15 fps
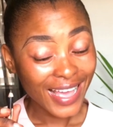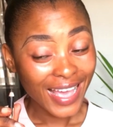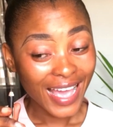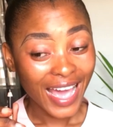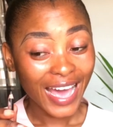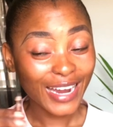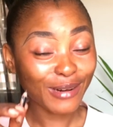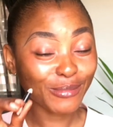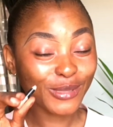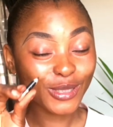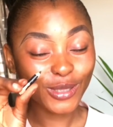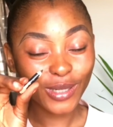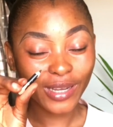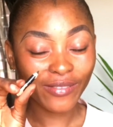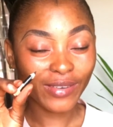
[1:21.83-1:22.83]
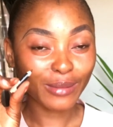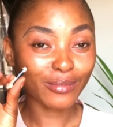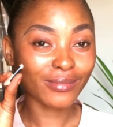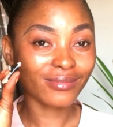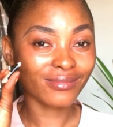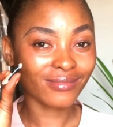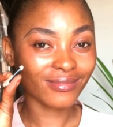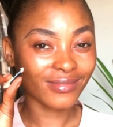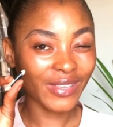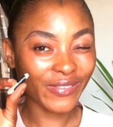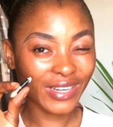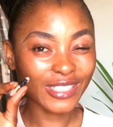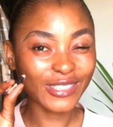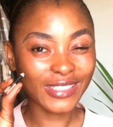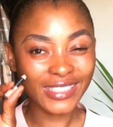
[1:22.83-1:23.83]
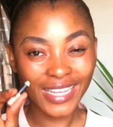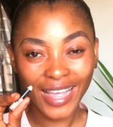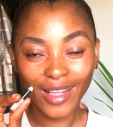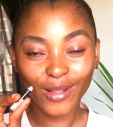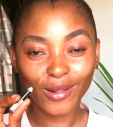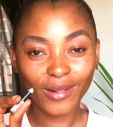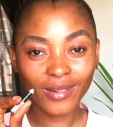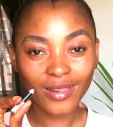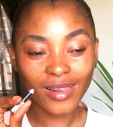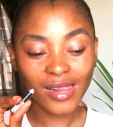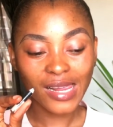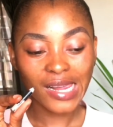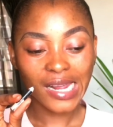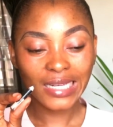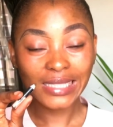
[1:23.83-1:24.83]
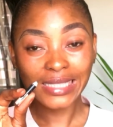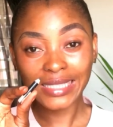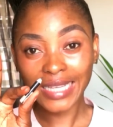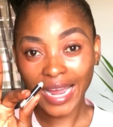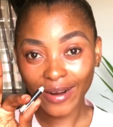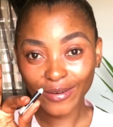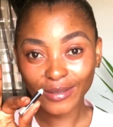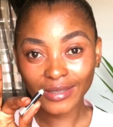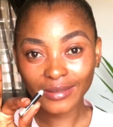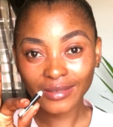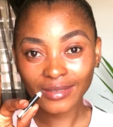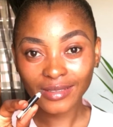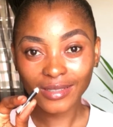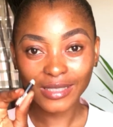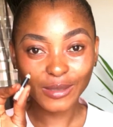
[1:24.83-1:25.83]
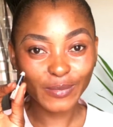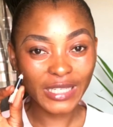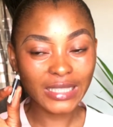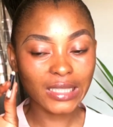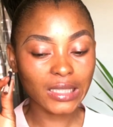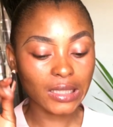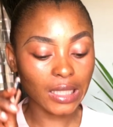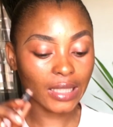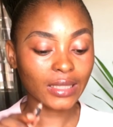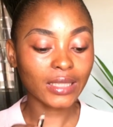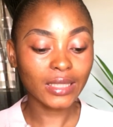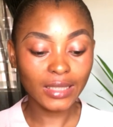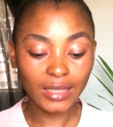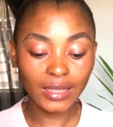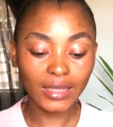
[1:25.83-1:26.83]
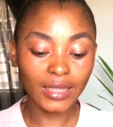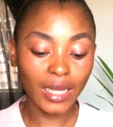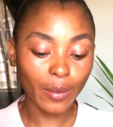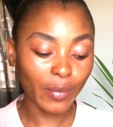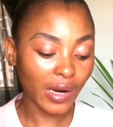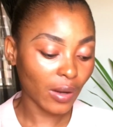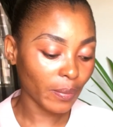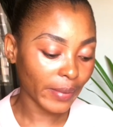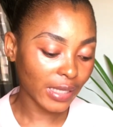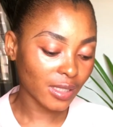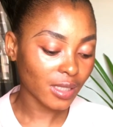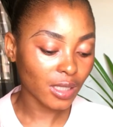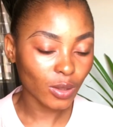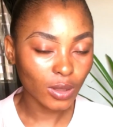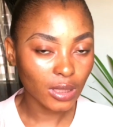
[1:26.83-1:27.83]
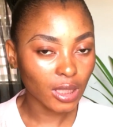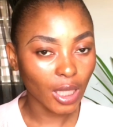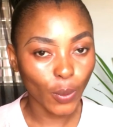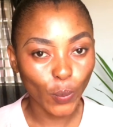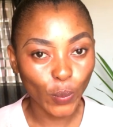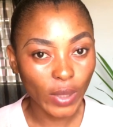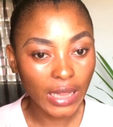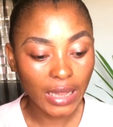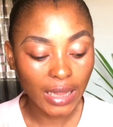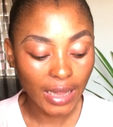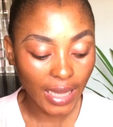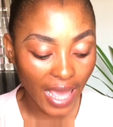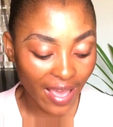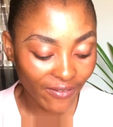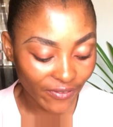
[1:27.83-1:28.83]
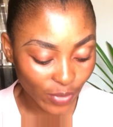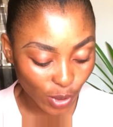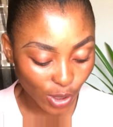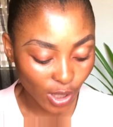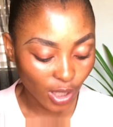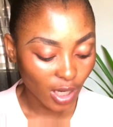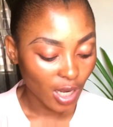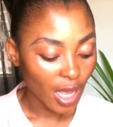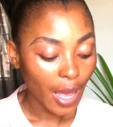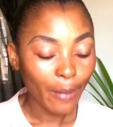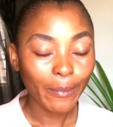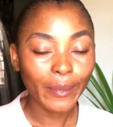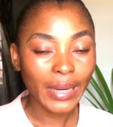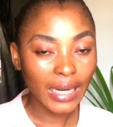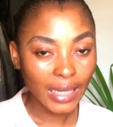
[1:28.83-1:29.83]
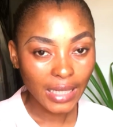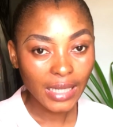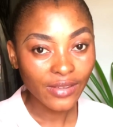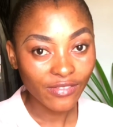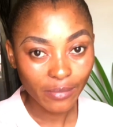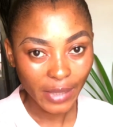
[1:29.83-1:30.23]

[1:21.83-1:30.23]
and I'm sure if I should tell Zaron Cosmetics that this is their brow pencil, they will never believe me.